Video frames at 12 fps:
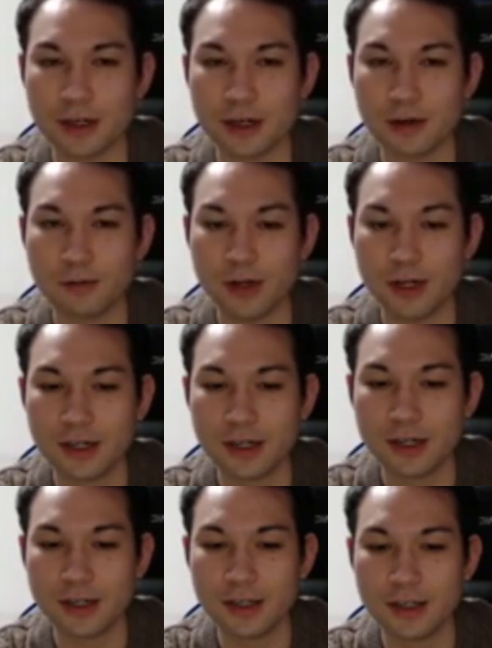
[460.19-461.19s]
One
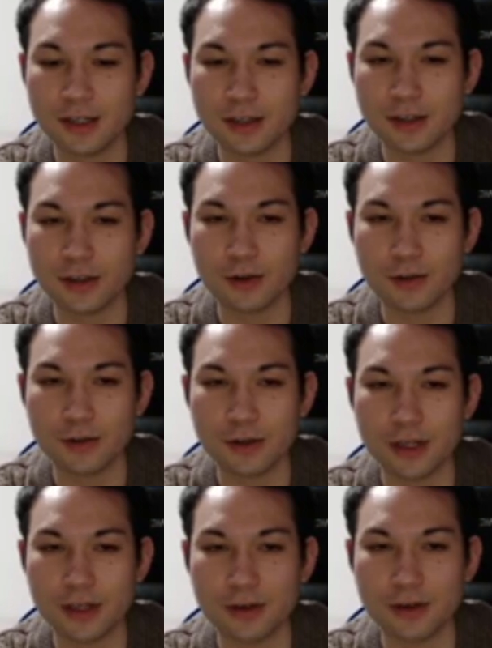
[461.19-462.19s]
is
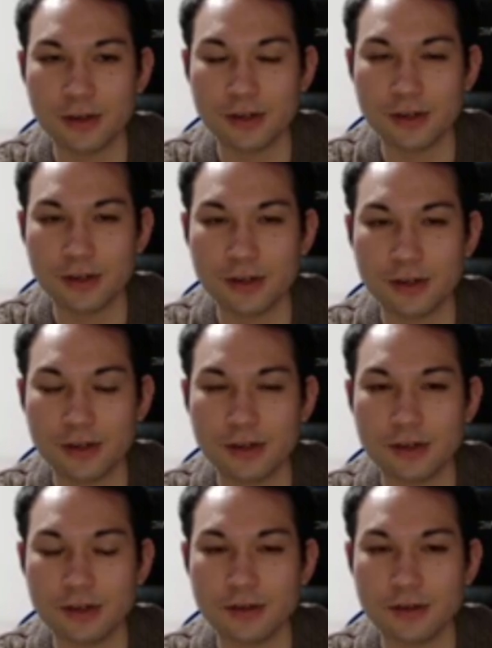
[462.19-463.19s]
locally you're
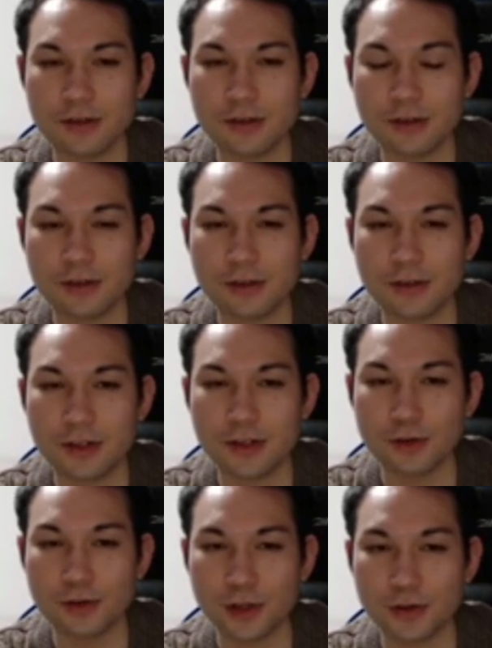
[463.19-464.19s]

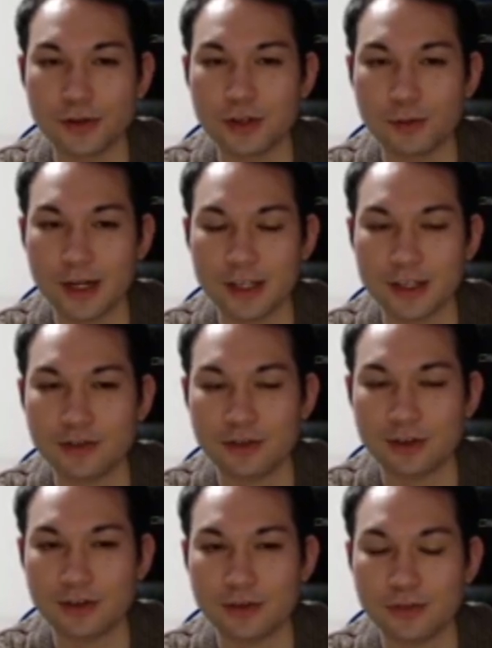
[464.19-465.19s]
too close to white's
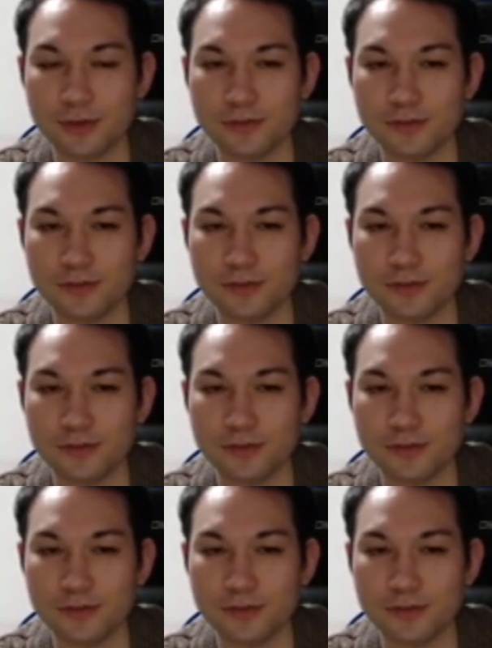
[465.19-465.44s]
strong group.